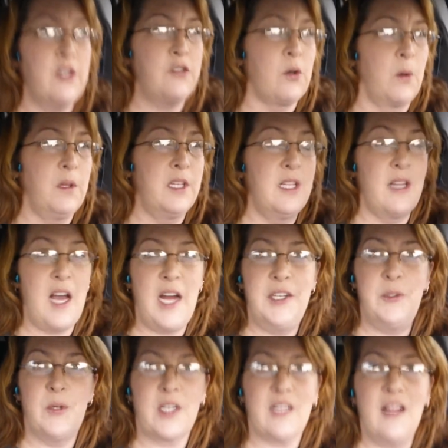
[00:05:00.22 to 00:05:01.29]
to totally lie
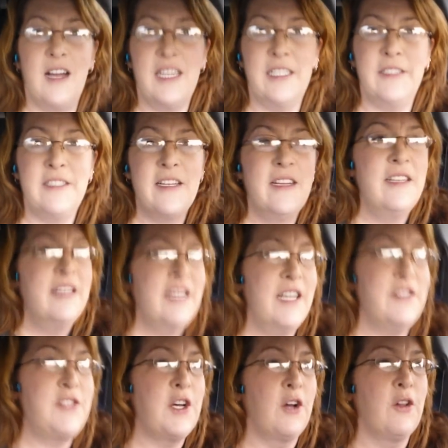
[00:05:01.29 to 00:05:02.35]
to a client
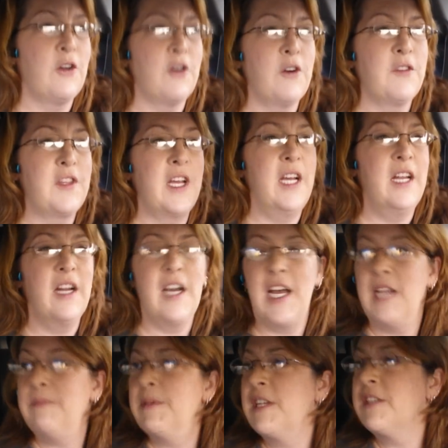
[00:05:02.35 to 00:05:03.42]
and tell her that I
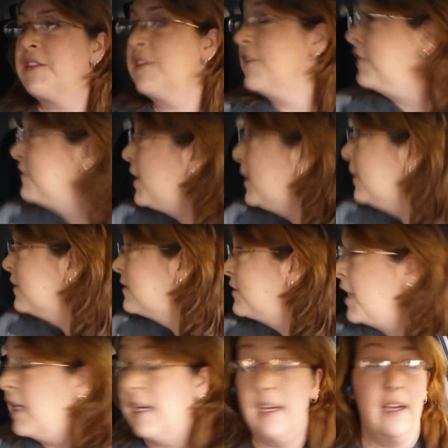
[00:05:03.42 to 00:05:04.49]
had been to the dentist
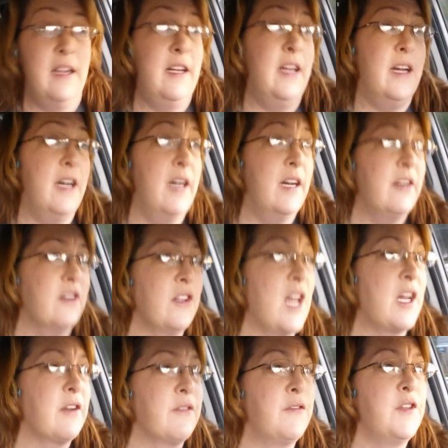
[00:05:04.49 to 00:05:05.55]
and I had a
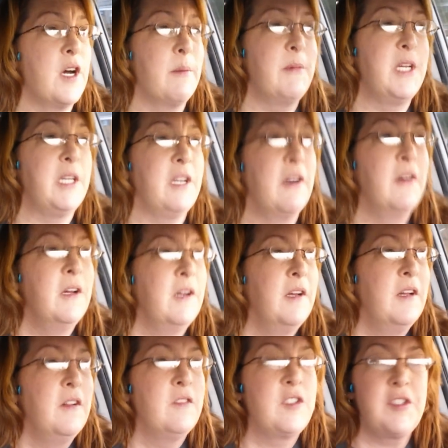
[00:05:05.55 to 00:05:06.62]
lot of numbing
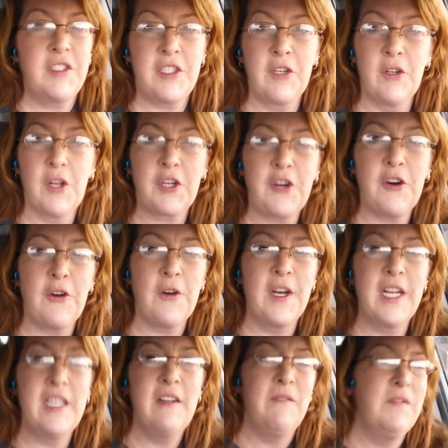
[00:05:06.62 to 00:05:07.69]
still
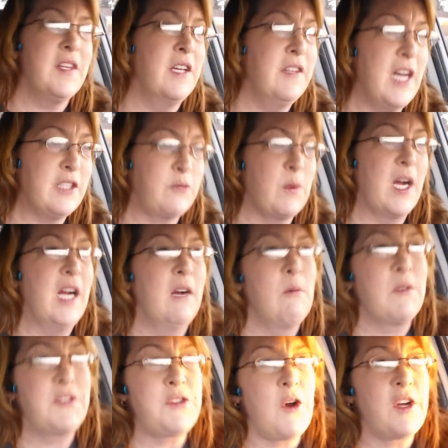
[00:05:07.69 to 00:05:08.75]
occurring, and that's why I
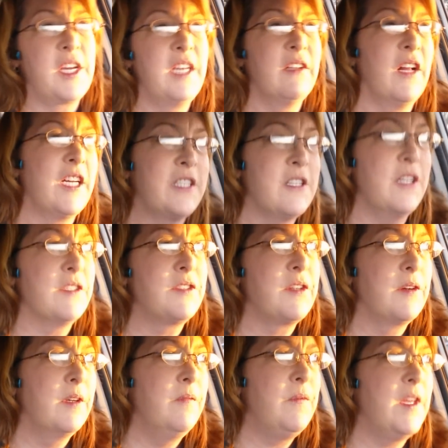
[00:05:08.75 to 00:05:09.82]
was talking like this.
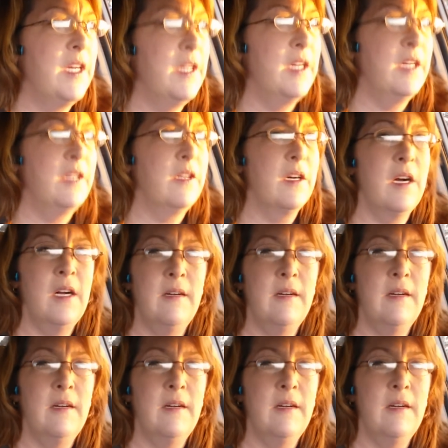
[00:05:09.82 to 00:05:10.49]
And